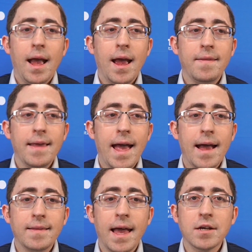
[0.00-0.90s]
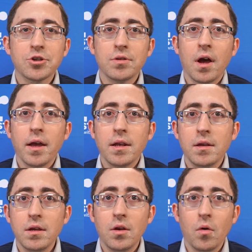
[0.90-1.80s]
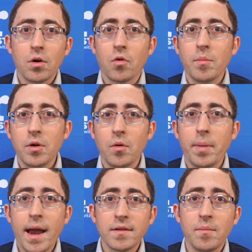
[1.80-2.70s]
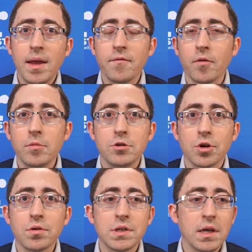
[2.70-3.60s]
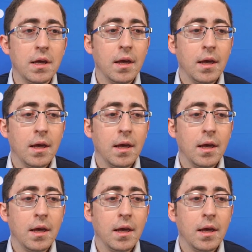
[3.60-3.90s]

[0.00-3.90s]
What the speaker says: and they had to extradite, a criminal back to Maine from New Jersey.